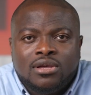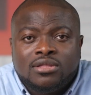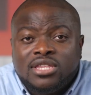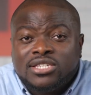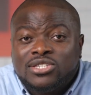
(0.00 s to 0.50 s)

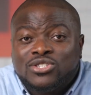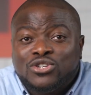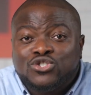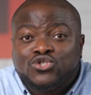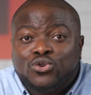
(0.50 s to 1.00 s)
This is to
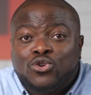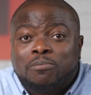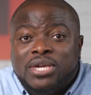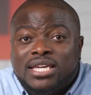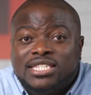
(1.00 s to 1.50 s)
ensure your
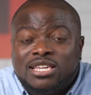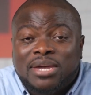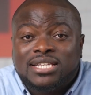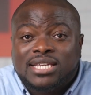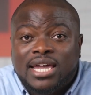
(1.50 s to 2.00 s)
PC
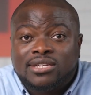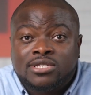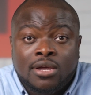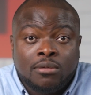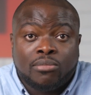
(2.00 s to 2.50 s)
maintains
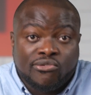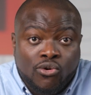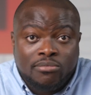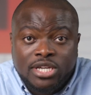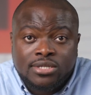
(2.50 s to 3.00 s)

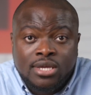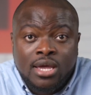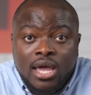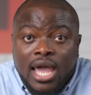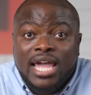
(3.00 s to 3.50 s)
performance
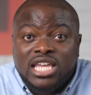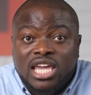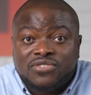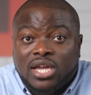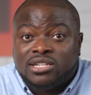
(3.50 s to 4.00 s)
and
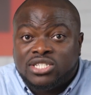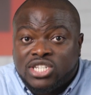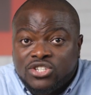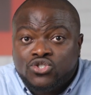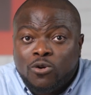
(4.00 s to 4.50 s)
gives
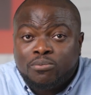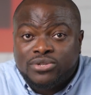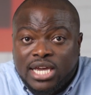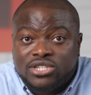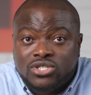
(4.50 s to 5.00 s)
additional
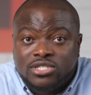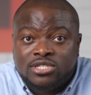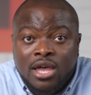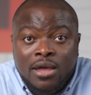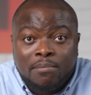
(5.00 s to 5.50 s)
protections
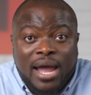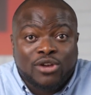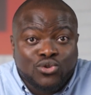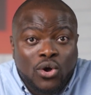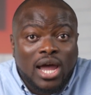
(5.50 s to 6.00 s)
by
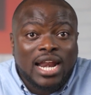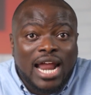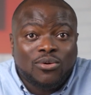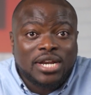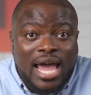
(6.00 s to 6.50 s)
not
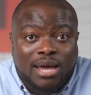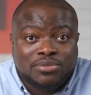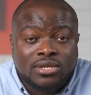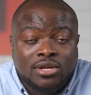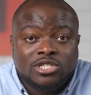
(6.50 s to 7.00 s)
allowing
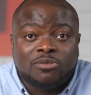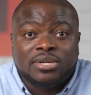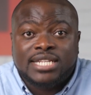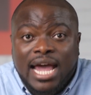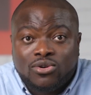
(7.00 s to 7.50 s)
apps to be
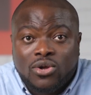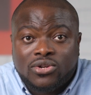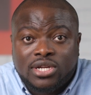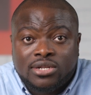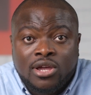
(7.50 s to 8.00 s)

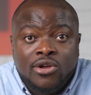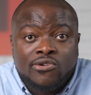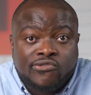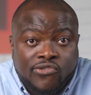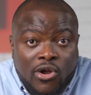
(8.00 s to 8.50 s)
downloaded
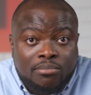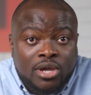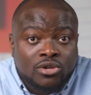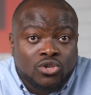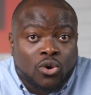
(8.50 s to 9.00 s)
from
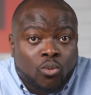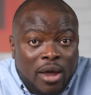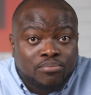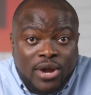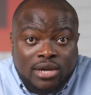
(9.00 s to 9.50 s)
your web
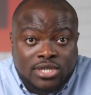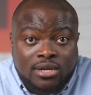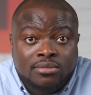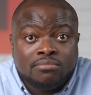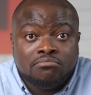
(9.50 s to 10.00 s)
browser,
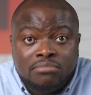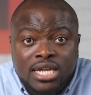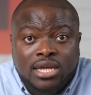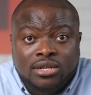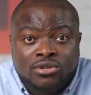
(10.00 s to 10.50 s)

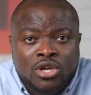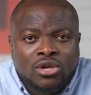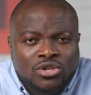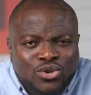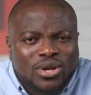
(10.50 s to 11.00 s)
meaning
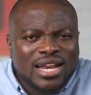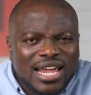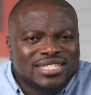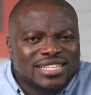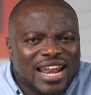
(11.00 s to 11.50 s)
you're
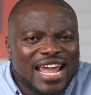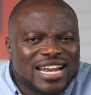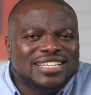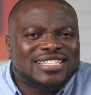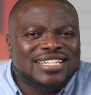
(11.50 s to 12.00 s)
less
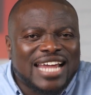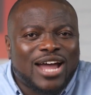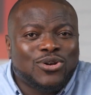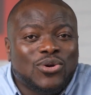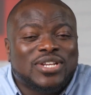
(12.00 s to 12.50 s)
likely to
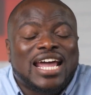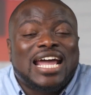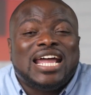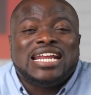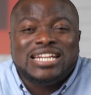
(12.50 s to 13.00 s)
download
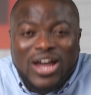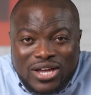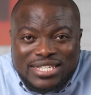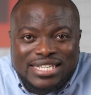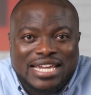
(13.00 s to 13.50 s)
a
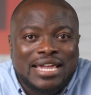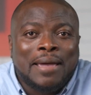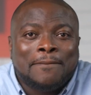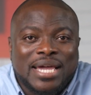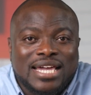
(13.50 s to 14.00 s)
nasty
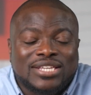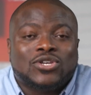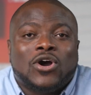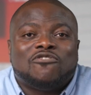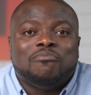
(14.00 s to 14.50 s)
piece
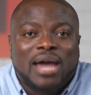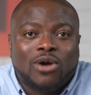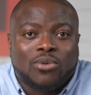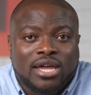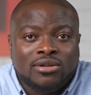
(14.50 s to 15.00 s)
of
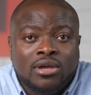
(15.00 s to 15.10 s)
malware.